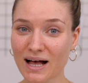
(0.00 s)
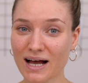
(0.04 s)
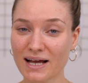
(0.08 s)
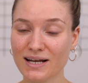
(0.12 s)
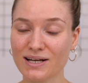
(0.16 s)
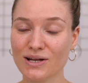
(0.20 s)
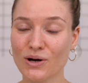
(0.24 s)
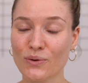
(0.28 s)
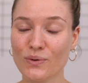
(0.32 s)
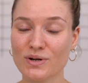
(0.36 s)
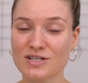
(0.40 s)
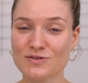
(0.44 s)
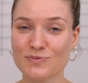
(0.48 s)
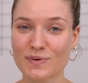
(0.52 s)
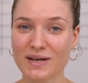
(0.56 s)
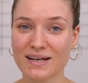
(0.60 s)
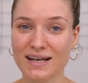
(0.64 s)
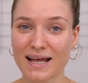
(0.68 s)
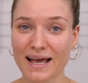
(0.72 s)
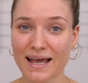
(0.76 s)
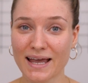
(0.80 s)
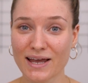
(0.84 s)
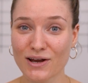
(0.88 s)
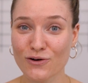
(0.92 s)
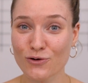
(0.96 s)
I know it's
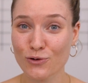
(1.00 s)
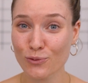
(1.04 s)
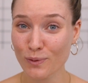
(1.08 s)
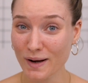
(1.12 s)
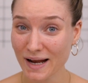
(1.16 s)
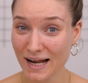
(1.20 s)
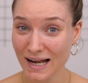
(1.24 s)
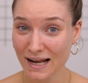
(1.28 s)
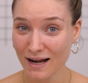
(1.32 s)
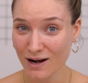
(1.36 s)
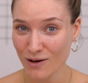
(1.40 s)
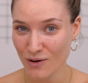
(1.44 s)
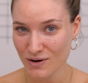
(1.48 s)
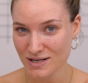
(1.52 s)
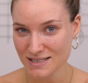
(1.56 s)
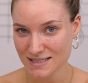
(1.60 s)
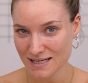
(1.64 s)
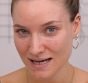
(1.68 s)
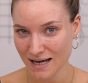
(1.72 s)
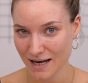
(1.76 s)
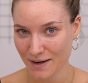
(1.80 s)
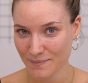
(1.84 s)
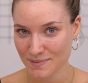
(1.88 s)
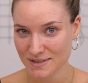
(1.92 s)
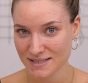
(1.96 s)
been a really long
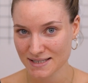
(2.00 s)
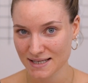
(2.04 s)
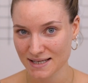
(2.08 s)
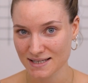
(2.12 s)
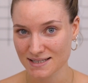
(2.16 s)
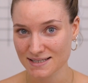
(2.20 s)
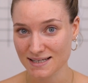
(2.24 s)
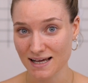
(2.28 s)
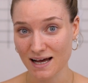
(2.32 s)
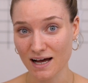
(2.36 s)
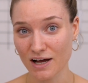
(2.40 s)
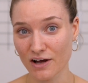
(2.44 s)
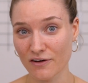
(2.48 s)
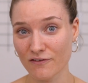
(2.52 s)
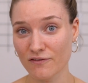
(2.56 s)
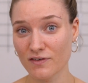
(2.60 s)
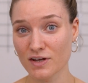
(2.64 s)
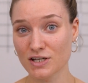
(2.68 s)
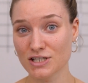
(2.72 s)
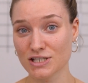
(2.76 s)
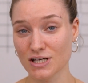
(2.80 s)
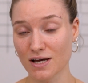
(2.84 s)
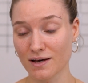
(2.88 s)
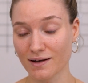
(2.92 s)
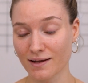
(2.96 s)
time since I've
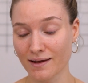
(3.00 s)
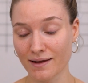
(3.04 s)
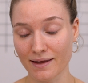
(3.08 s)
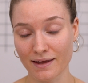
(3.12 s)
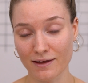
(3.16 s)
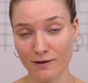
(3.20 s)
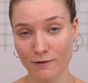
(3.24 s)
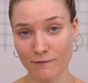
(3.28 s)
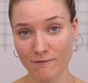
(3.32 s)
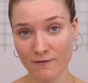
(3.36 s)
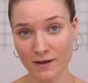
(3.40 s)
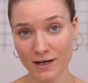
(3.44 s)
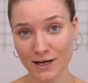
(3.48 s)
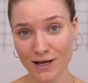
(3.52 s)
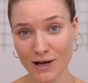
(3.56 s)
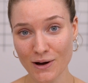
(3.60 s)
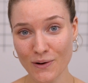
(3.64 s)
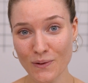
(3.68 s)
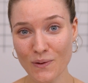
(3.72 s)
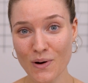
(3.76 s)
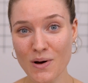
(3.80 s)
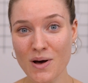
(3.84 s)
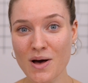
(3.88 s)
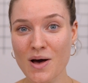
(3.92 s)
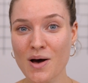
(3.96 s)
done a
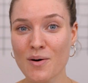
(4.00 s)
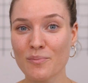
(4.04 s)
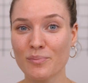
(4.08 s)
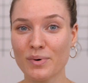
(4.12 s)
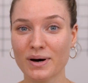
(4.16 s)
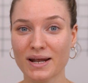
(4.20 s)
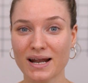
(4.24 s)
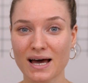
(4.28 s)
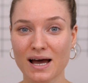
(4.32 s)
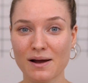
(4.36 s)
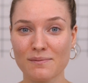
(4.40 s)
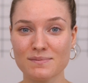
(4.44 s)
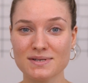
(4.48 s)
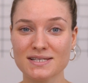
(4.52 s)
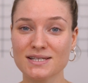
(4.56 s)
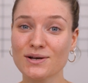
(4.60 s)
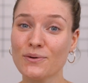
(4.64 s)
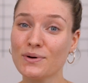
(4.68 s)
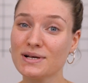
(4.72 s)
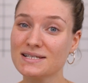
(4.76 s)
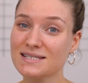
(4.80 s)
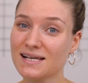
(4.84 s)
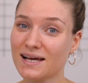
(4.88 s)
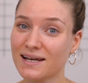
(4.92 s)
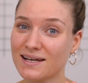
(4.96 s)
video, but I'm
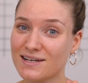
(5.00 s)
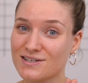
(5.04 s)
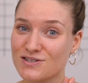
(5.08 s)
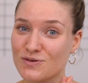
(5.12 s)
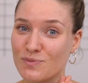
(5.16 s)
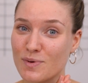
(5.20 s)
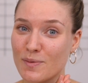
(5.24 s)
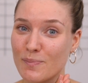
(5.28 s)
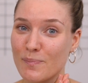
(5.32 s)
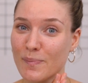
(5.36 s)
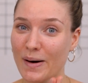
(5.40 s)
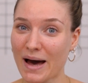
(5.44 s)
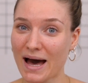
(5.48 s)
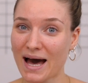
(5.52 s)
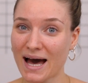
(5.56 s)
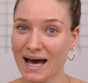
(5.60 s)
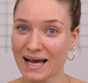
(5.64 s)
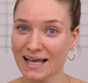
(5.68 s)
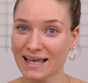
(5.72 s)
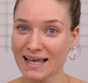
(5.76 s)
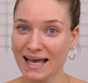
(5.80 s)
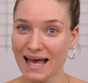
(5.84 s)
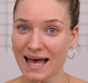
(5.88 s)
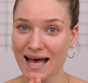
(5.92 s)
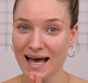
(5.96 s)
so excited to be
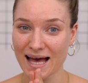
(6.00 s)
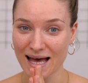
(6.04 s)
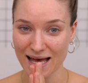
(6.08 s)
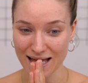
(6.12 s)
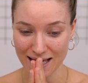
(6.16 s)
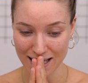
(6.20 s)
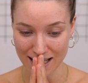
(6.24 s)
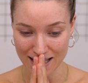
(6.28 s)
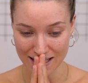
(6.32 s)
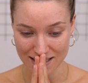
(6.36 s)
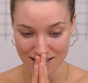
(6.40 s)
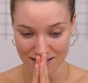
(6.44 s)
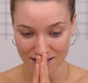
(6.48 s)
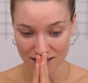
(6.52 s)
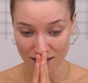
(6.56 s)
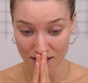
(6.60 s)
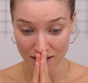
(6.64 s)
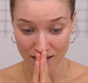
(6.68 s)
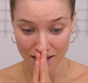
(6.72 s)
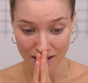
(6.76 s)
back and